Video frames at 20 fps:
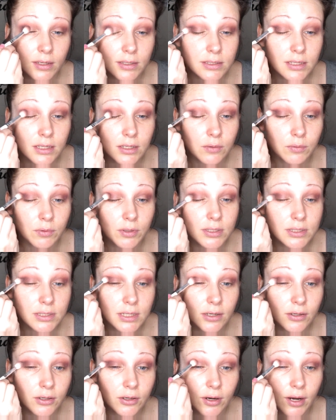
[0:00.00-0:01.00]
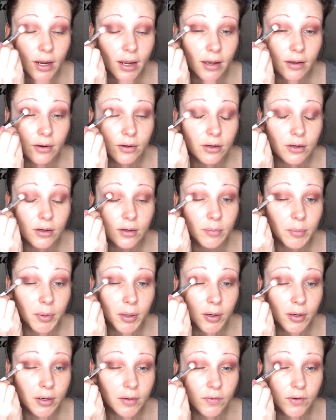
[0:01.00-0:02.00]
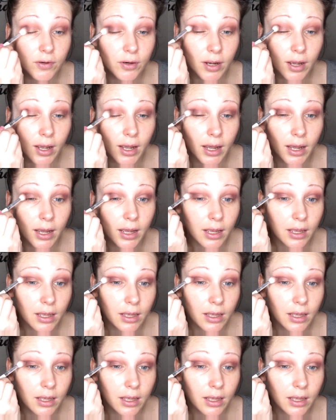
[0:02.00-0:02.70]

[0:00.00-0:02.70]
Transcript: I said, you want to stay on your outer part of your eye.